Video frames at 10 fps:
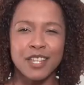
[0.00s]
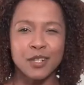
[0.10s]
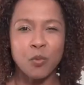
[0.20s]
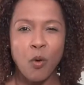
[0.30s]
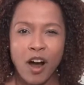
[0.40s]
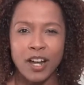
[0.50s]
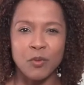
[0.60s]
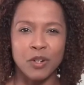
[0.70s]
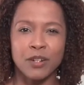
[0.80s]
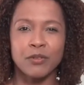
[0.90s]
This why
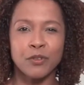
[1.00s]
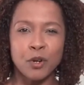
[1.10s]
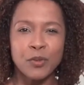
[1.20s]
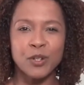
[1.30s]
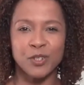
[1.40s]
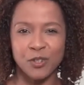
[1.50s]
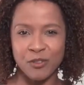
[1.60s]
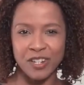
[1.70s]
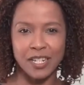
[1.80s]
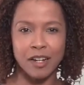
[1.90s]
will inform your
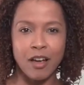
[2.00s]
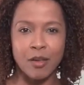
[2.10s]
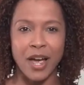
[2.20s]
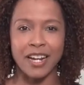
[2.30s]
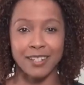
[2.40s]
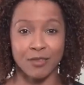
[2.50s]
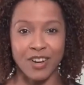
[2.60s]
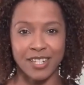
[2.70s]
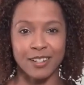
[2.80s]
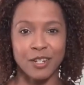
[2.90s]
story's climax and
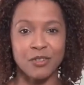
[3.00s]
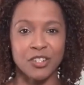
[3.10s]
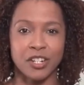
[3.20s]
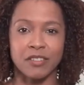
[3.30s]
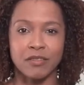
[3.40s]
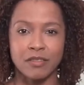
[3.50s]
resolution.